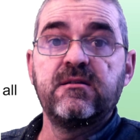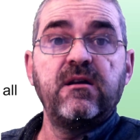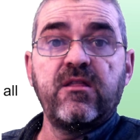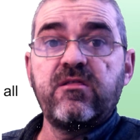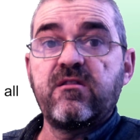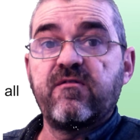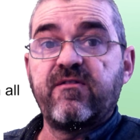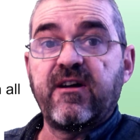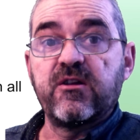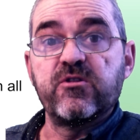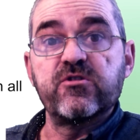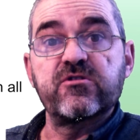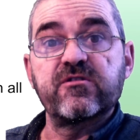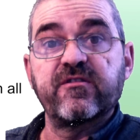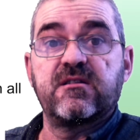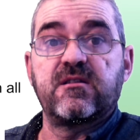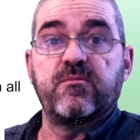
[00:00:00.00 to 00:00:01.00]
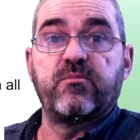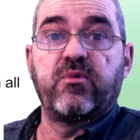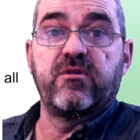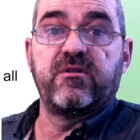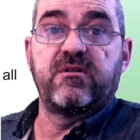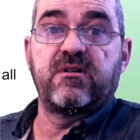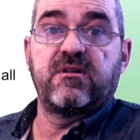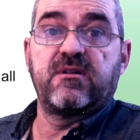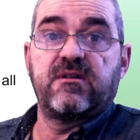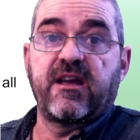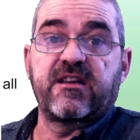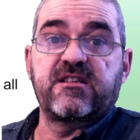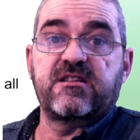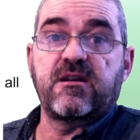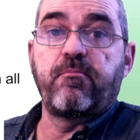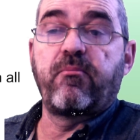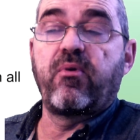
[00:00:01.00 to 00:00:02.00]
and the values at a point
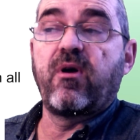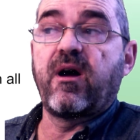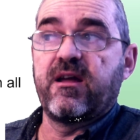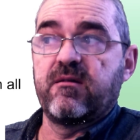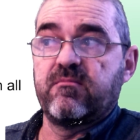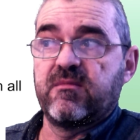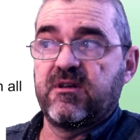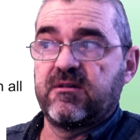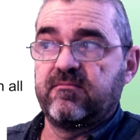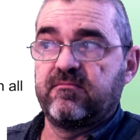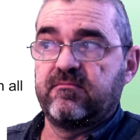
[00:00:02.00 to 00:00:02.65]
x prime.